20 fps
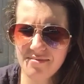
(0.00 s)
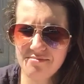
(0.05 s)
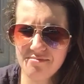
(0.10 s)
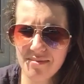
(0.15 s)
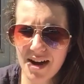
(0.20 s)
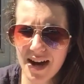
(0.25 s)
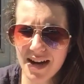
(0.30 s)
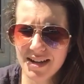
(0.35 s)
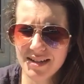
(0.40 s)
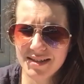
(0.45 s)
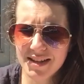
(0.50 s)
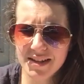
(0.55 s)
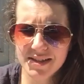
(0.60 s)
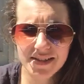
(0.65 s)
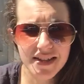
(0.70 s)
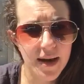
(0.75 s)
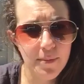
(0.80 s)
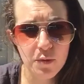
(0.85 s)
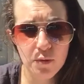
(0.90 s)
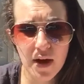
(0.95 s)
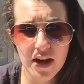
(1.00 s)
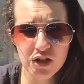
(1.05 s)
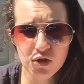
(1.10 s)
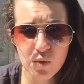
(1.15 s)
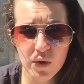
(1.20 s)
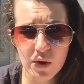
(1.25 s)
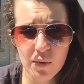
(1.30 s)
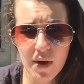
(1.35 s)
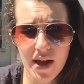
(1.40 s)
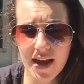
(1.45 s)
my son's diaper
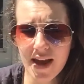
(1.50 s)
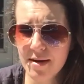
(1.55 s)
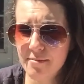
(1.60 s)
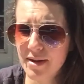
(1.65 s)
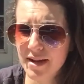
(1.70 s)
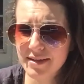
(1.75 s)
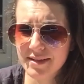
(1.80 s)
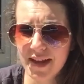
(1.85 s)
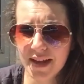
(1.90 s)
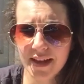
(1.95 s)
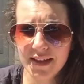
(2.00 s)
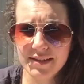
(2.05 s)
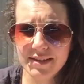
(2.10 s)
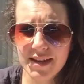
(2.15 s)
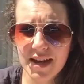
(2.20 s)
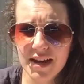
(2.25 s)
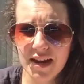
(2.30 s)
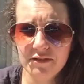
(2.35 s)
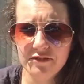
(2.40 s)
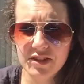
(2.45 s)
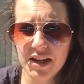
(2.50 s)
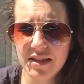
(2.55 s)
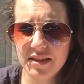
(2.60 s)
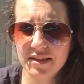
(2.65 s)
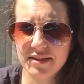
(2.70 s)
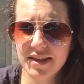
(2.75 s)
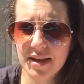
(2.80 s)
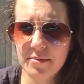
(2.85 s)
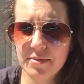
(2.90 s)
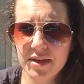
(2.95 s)
rash went away, and my second son, I've done
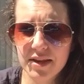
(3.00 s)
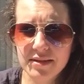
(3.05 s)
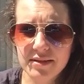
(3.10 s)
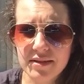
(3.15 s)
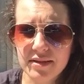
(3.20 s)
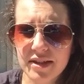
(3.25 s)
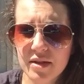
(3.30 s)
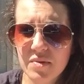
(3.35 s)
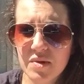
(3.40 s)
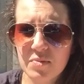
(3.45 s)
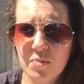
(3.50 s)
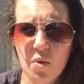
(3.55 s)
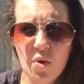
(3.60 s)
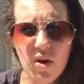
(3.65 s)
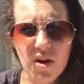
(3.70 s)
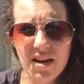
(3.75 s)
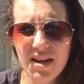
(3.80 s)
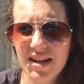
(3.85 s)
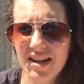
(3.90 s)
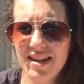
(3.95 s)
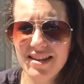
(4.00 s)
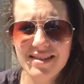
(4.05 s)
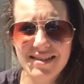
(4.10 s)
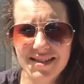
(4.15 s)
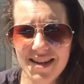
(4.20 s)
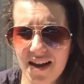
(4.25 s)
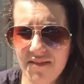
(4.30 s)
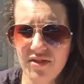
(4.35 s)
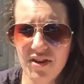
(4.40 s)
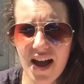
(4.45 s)
the same thing since he was born. He's
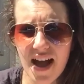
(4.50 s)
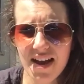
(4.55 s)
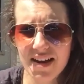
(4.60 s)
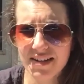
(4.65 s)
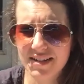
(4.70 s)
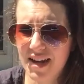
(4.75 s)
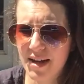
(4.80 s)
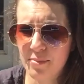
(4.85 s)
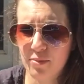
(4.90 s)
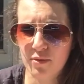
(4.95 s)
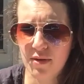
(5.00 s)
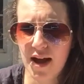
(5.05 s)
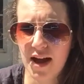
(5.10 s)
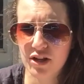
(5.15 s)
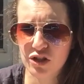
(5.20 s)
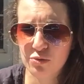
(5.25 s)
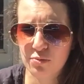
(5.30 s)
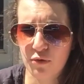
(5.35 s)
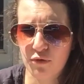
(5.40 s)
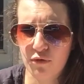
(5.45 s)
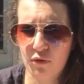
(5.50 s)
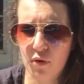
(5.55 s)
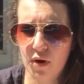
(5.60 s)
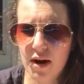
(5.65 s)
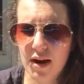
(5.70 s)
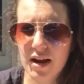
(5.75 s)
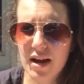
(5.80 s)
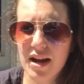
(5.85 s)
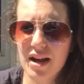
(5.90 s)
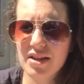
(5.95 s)
never had a diaper rash
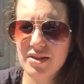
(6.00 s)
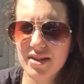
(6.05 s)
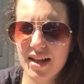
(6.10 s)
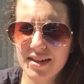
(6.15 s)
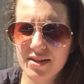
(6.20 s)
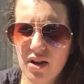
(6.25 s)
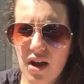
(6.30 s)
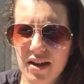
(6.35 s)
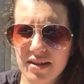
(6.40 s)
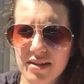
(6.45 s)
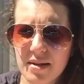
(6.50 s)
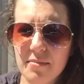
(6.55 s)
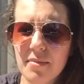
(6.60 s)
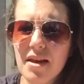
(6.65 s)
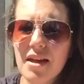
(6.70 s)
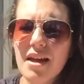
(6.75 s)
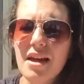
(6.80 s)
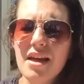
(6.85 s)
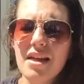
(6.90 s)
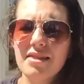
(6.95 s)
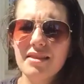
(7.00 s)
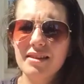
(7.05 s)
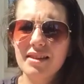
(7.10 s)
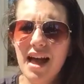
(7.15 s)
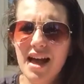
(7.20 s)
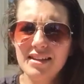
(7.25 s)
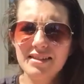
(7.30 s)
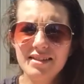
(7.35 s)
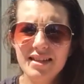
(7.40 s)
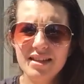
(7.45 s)
before, so that's awesome. The
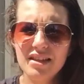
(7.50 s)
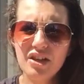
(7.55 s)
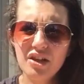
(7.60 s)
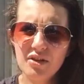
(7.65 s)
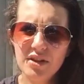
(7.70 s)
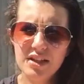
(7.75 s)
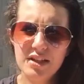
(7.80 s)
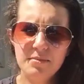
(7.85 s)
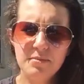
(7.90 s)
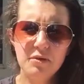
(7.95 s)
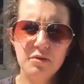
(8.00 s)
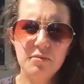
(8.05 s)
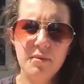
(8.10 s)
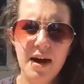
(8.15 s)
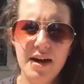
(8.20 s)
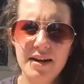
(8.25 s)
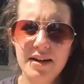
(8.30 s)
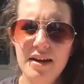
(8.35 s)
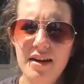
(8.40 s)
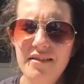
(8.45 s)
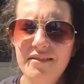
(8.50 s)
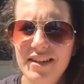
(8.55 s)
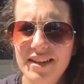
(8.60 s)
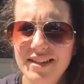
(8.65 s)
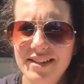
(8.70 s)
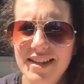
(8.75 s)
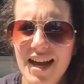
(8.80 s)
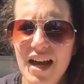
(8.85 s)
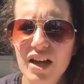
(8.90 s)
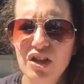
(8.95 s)
last thing that you need to be reminded of
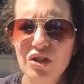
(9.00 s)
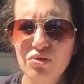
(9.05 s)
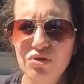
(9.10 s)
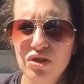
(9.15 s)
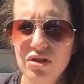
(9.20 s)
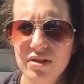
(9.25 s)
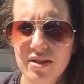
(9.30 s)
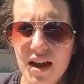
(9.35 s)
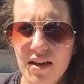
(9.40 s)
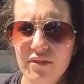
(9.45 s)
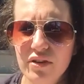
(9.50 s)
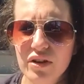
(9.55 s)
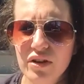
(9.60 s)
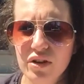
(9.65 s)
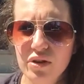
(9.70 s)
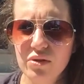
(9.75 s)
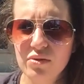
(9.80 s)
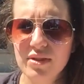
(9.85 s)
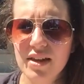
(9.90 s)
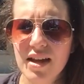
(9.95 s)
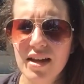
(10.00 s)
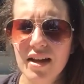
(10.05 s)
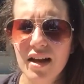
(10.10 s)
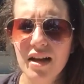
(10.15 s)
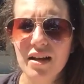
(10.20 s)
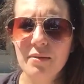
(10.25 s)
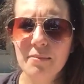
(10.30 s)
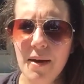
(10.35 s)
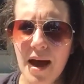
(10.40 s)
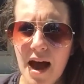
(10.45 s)
is that you should never use any
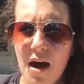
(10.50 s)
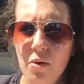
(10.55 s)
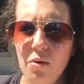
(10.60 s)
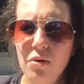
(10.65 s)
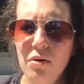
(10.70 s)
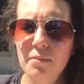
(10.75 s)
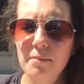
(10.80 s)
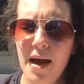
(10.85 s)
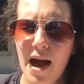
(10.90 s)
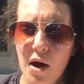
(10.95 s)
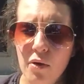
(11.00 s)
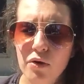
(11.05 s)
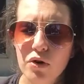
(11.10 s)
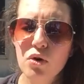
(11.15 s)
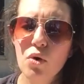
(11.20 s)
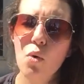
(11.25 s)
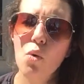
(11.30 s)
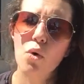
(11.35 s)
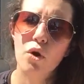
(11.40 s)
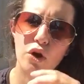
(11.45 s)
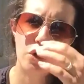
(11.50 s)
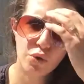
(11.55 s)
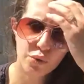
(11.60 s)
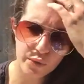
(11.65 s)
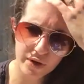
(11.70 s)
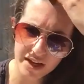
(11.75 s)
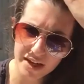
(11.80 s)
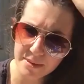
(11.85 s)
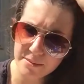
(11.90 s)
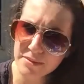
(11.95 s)
kind of powder or
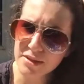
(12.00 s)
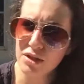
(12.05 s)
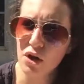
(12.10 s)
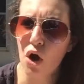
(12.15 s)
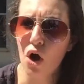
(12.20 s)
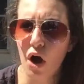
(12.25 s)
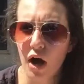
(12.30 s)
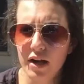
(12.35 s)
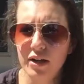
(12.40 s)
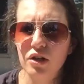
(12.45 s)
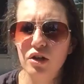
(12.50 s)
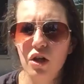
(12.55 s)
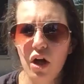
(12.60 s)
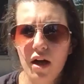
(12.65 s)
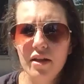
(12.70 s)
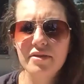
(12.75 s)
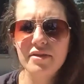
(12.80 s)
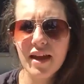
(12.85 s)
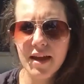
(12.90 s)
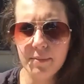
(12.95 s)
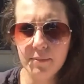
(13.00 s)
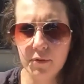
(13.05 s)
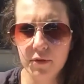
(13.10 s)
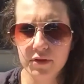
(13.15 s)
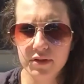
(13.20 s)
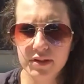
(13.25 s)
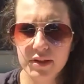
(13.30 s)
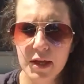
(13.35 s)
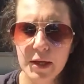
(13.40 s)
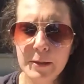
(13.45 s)
creams on cloth
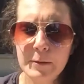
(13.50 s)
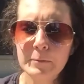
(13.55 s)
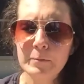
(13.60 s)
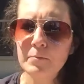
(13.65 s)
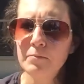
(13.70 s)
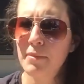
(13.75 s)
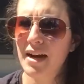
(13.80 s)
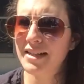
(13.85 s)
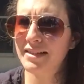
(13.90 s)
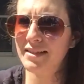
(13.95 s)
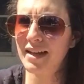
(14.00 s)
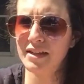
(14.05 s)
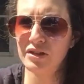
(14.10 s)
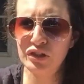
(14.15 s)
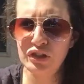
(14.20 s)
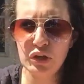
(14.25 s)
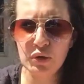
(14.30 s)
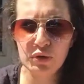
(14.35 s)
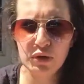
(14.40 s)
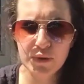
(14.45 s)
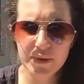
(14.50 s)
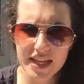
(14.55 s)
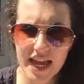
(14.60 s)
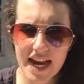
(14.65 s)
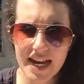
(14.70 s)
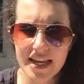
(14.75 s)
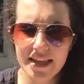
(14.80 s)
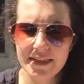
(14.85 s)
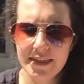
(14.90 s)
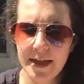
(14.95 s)
diapers. My sons don't use
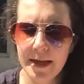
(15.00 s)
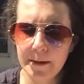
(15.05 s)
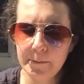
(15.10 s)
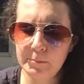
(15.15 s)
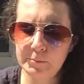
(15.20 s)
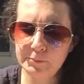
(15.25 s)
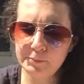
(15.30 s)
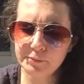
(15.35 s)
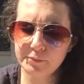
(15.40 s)
anything.